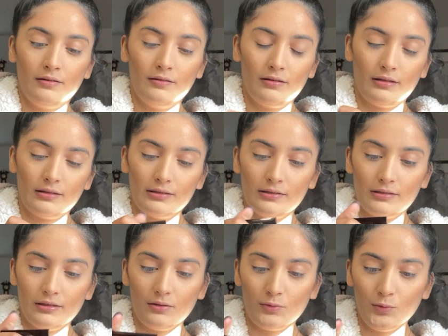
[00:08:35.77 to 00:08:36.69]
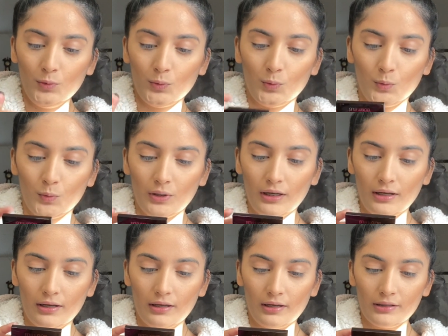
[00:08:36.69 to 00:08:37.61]
Let's see. Ooh,
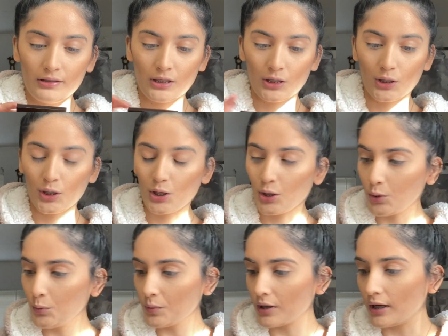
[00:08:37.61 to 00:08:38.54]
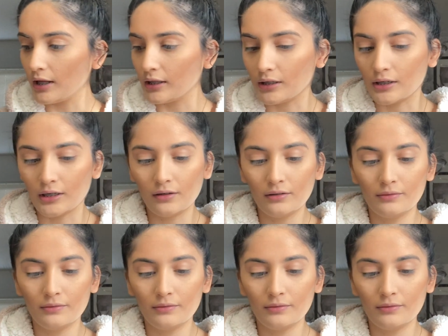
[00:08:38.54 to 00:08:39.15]
it's a cute color.